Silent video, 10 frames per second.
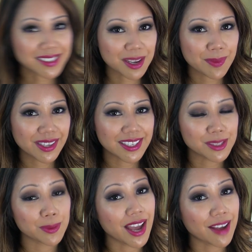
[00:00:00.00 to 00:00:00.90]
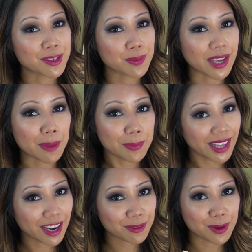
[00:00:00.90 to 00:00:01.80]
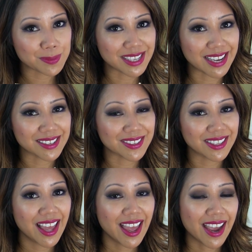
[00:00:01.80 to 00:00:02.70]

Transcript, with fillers: on my list would have to be a platform sandal.